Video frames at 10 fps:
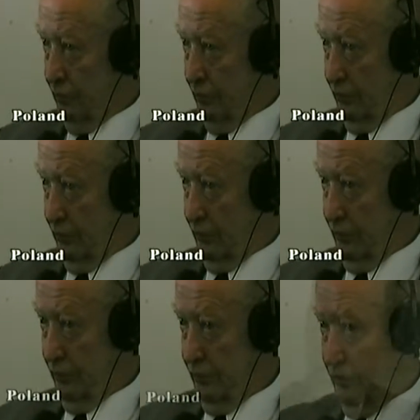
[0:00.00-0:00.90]

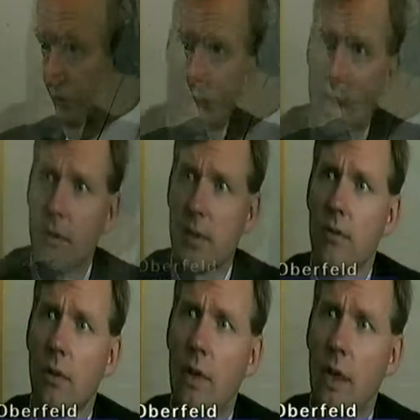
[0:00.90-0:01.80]
about safety levels
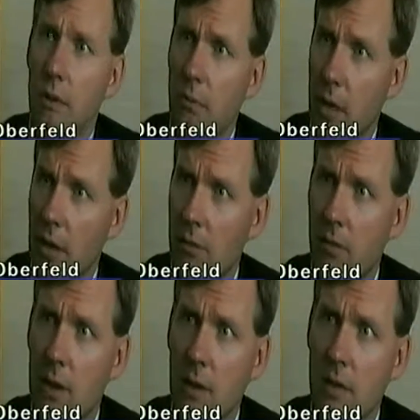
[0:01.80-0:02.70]
for electromagnetic
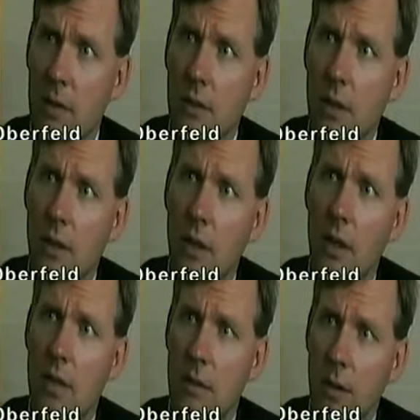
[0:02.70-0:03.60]
fields,
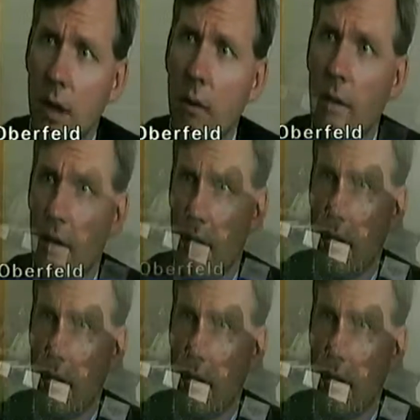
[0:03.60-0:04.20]
it's not only